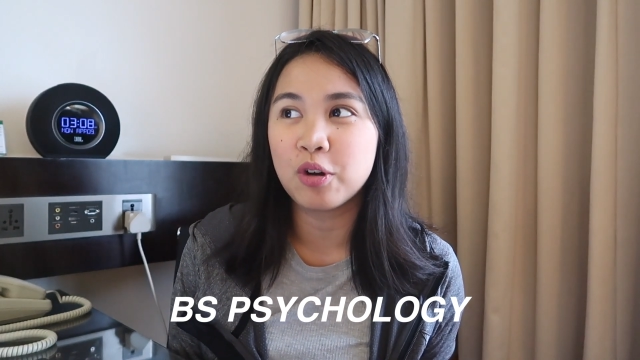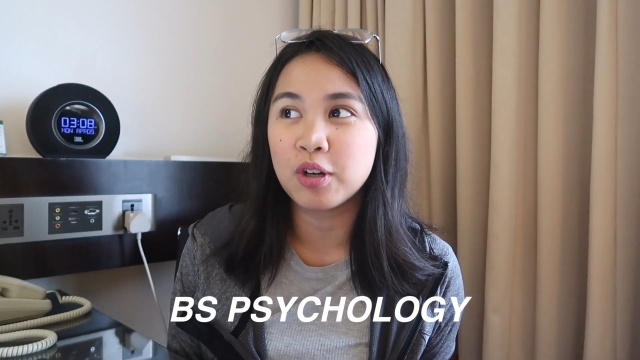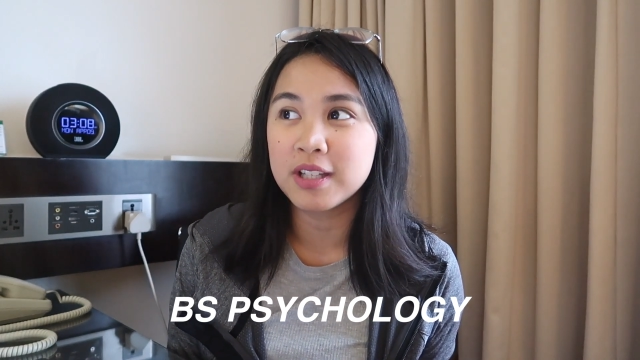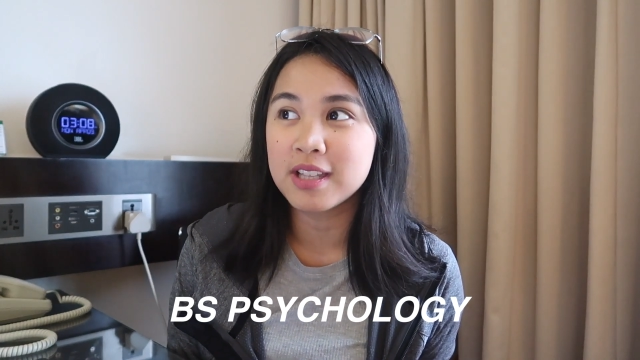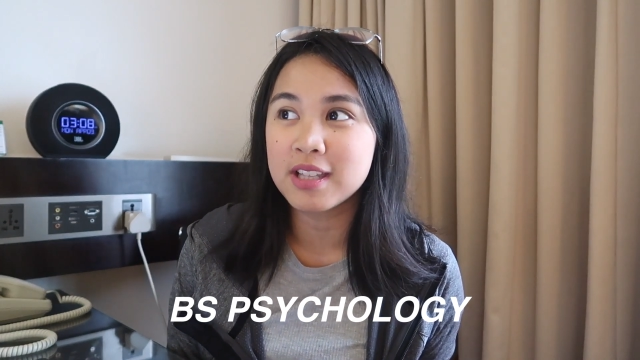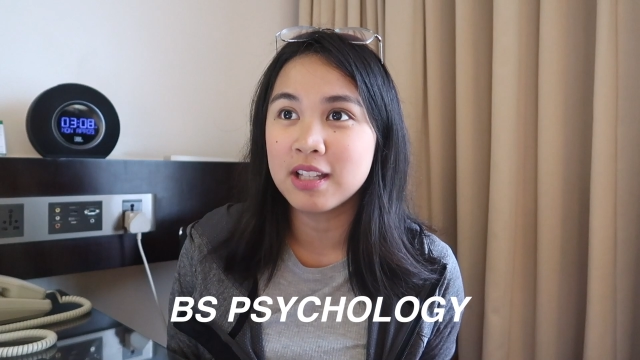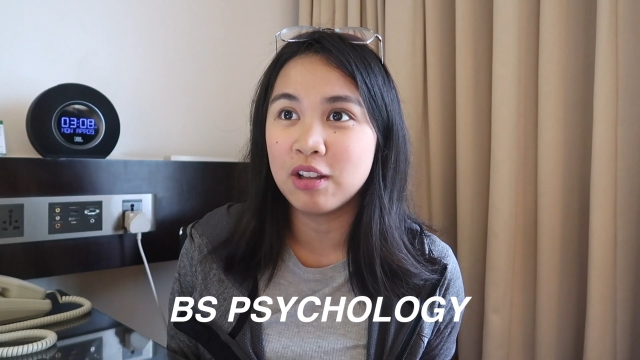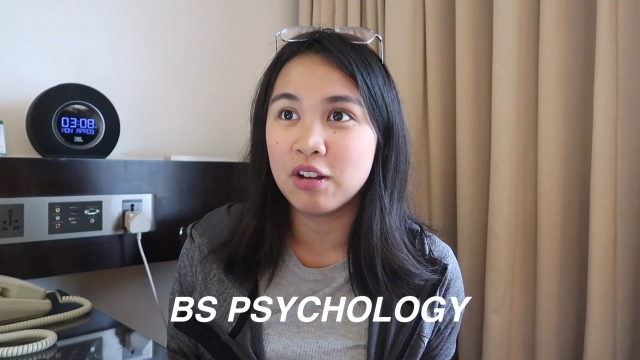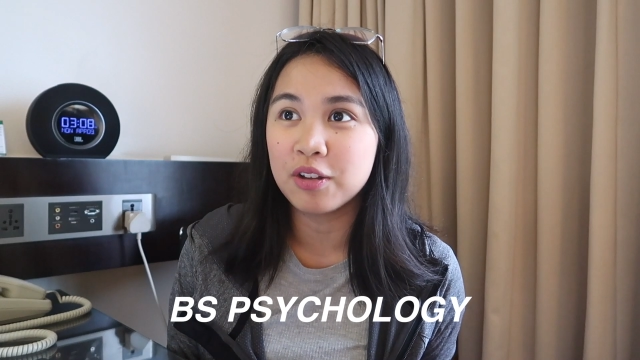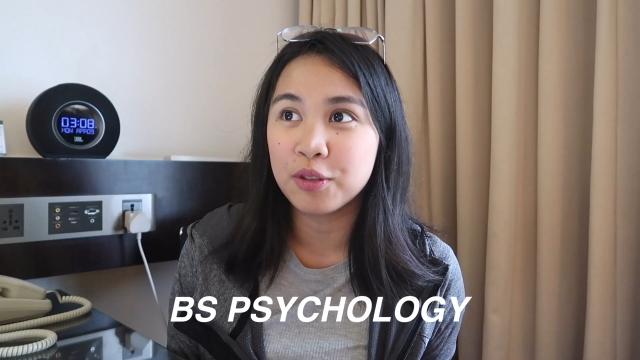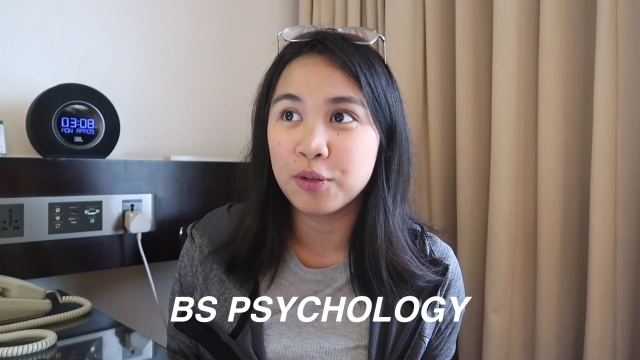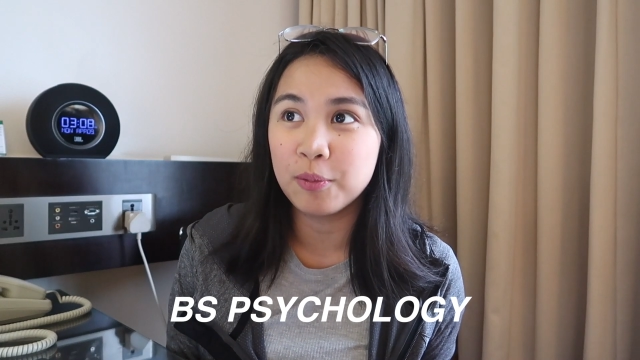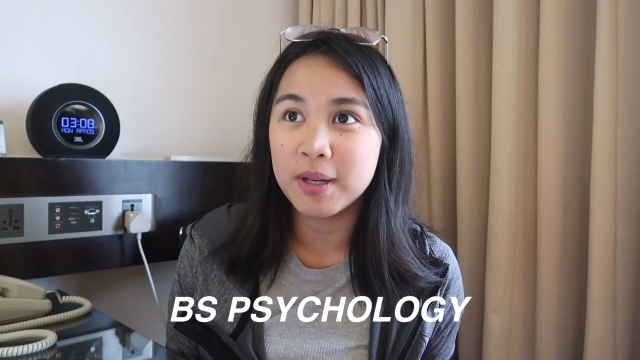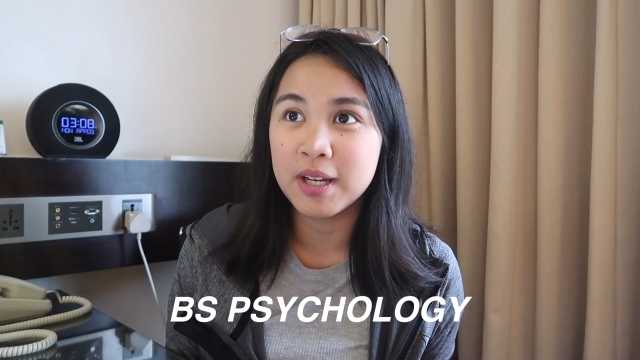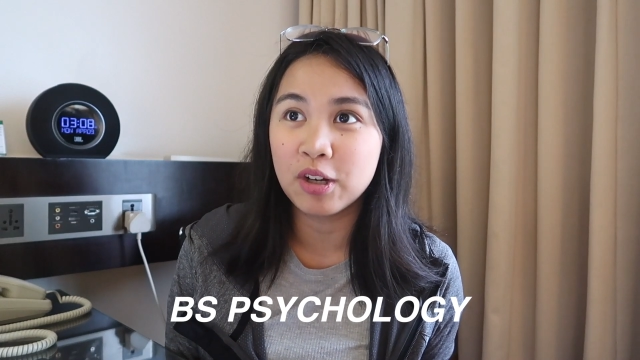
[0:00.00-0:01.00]
courses along
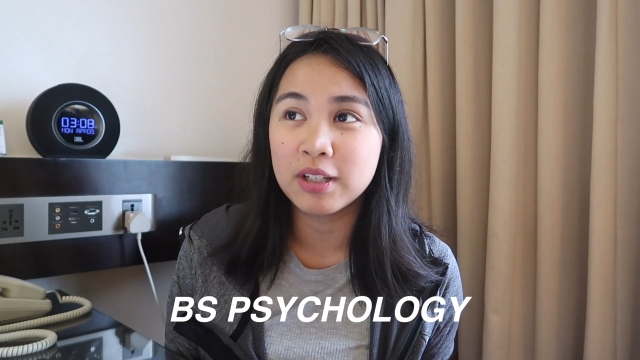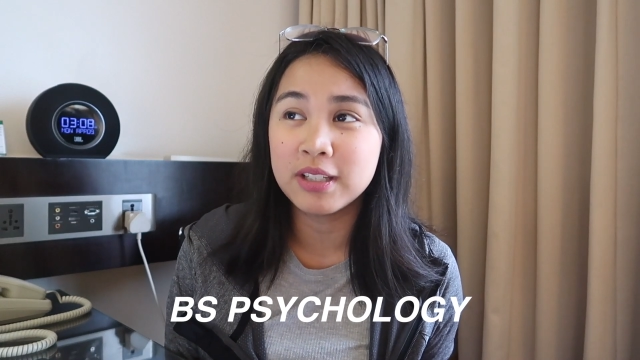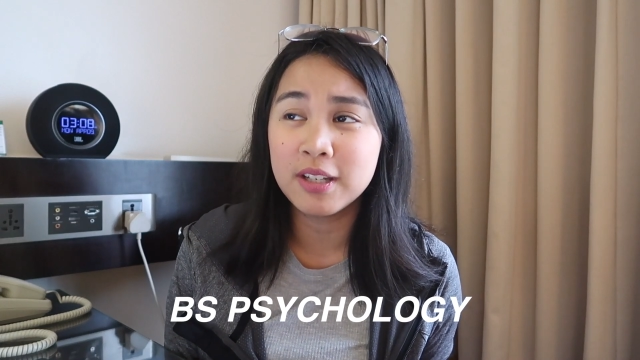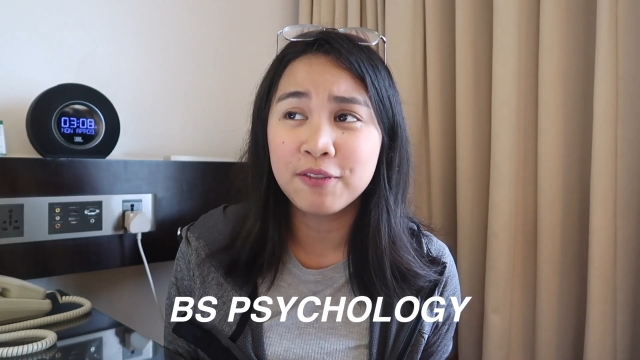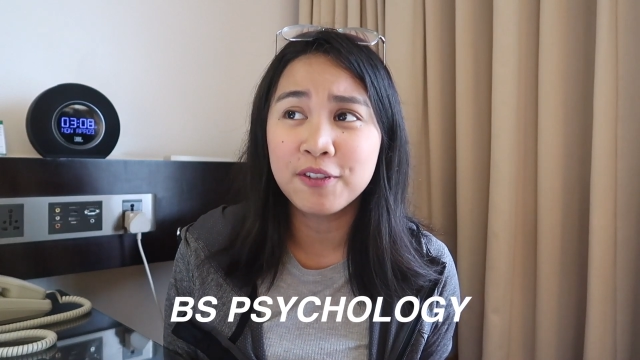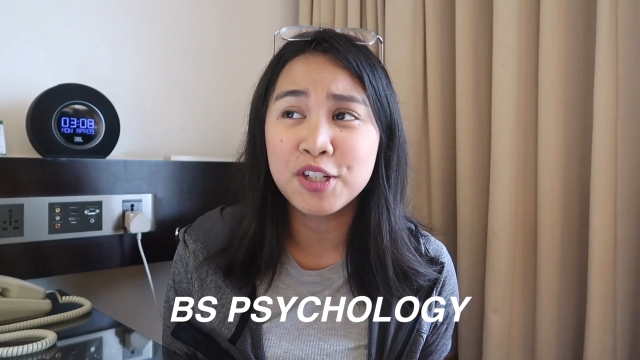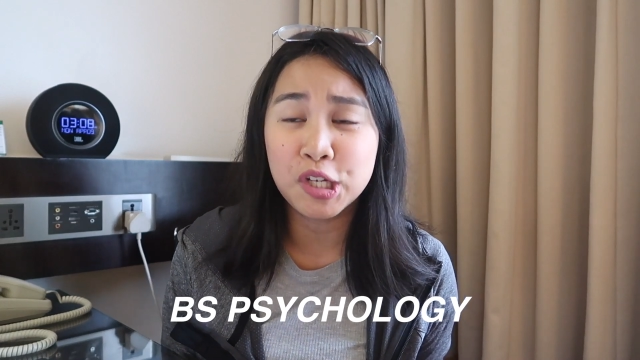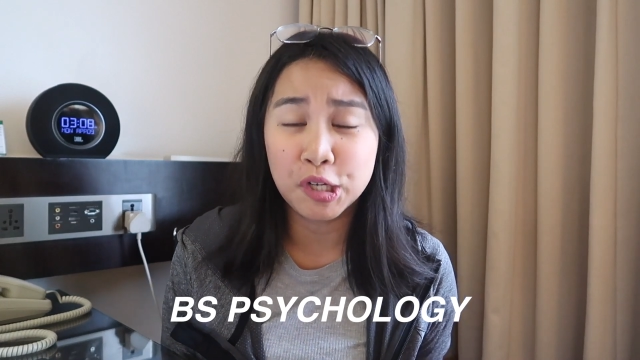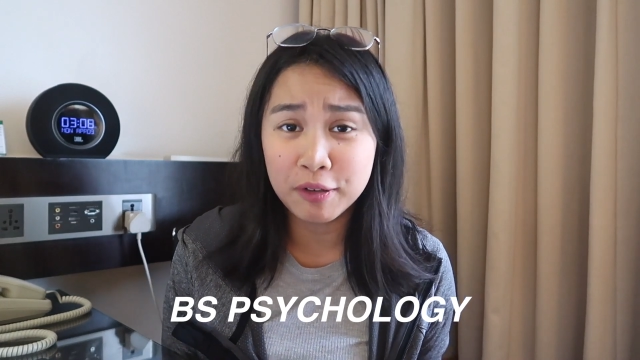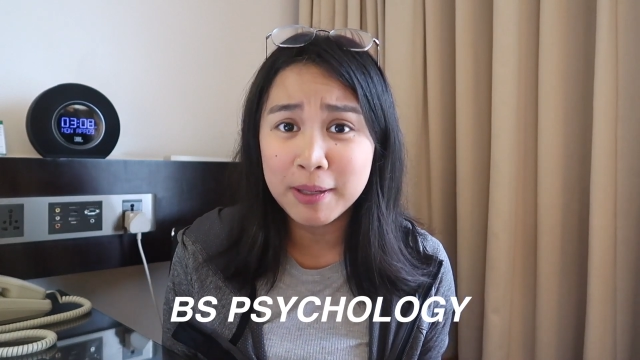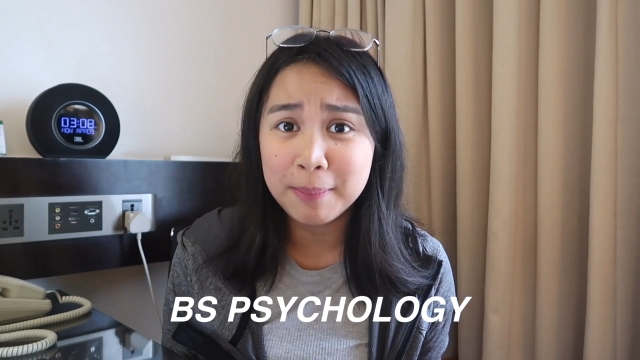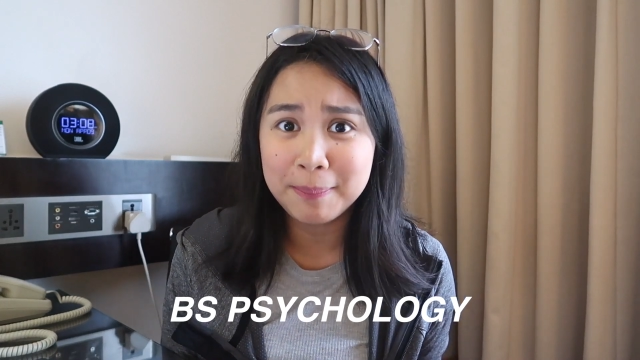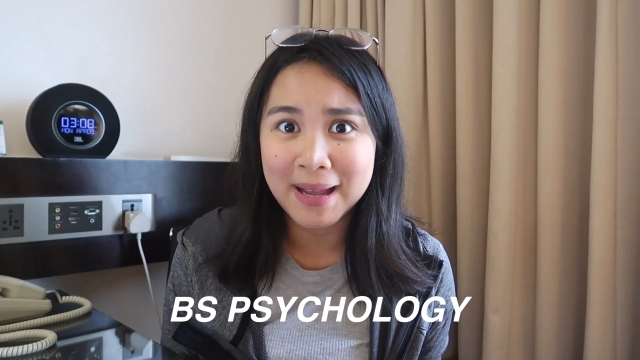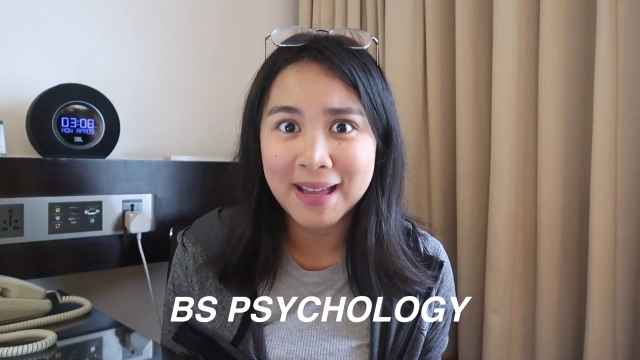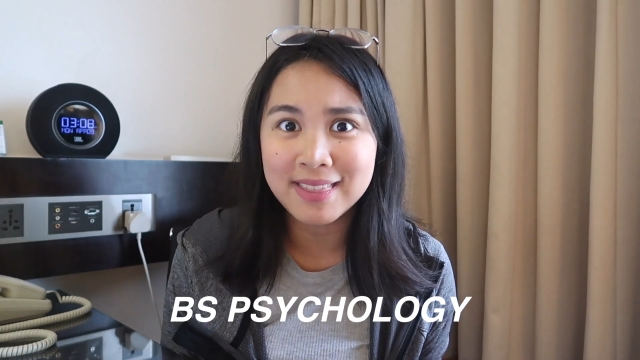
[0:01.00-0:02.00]
the way or different
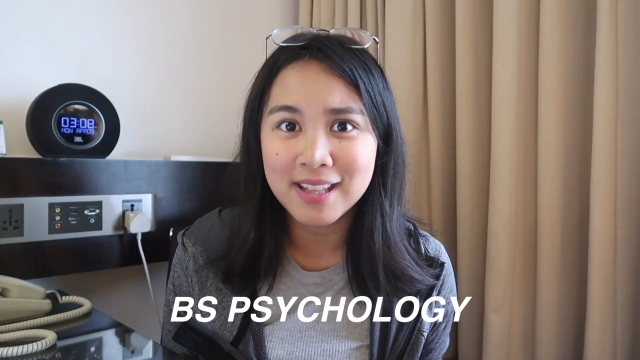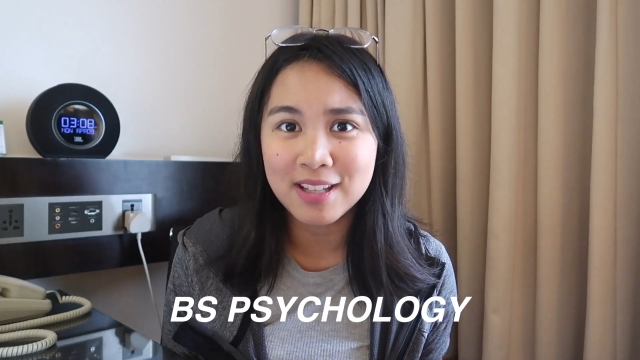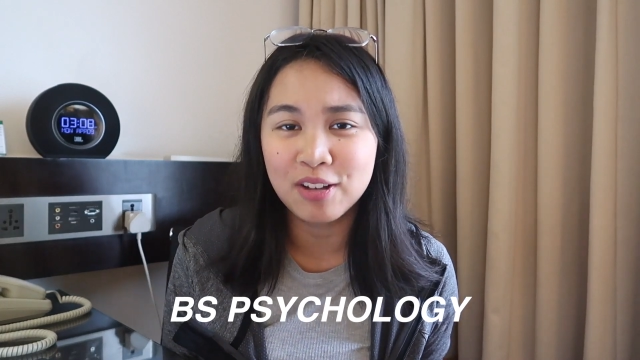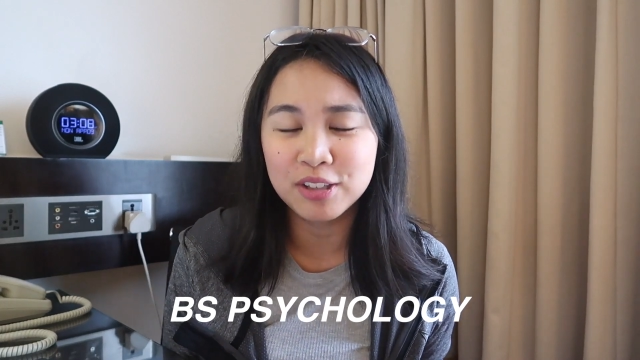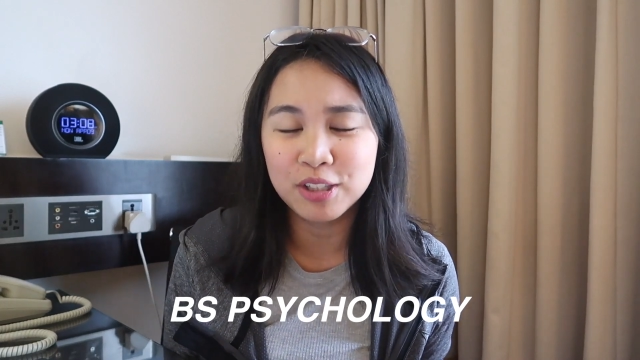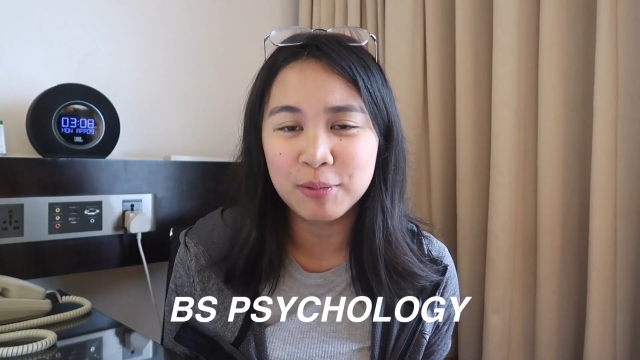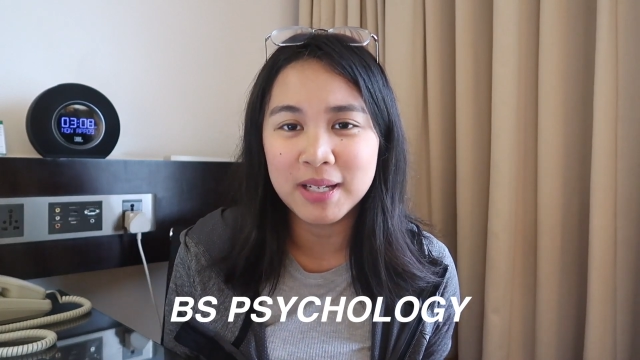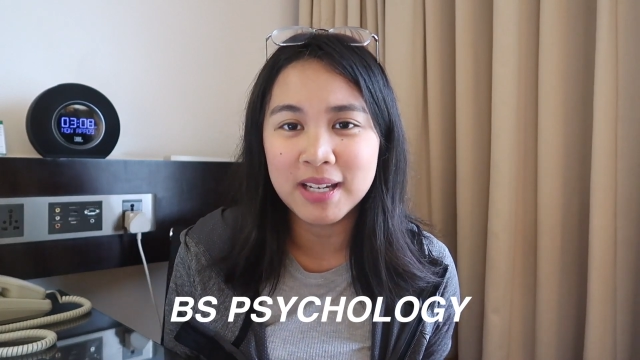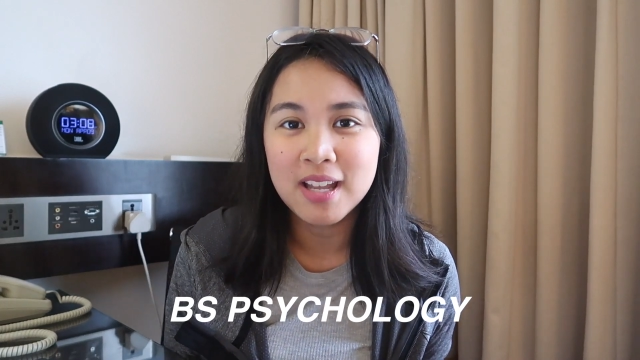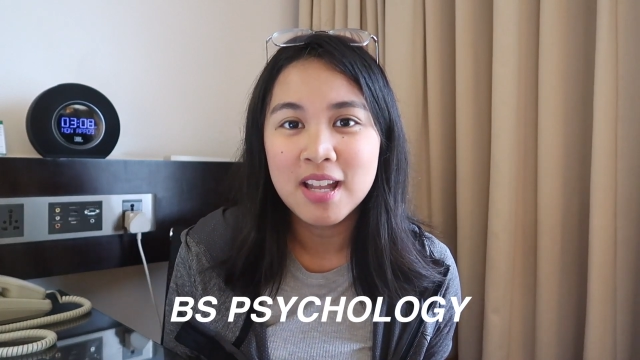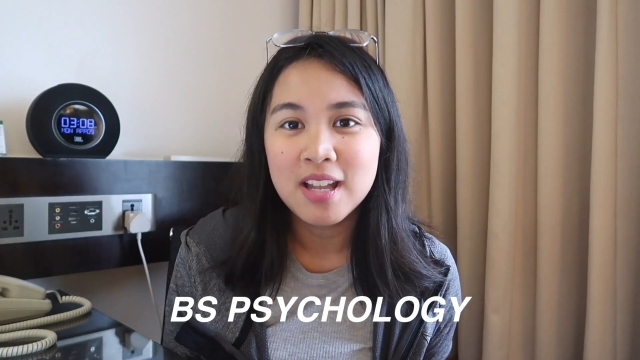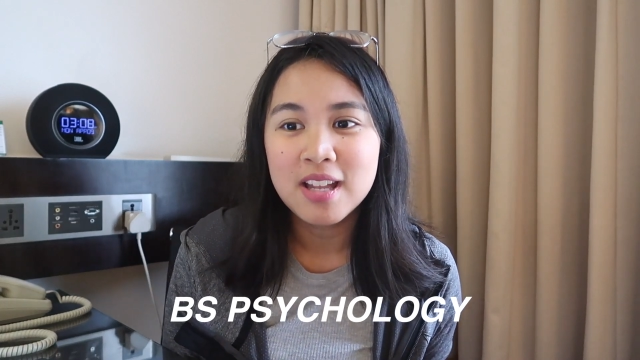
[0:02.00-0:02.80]
career paths along the way.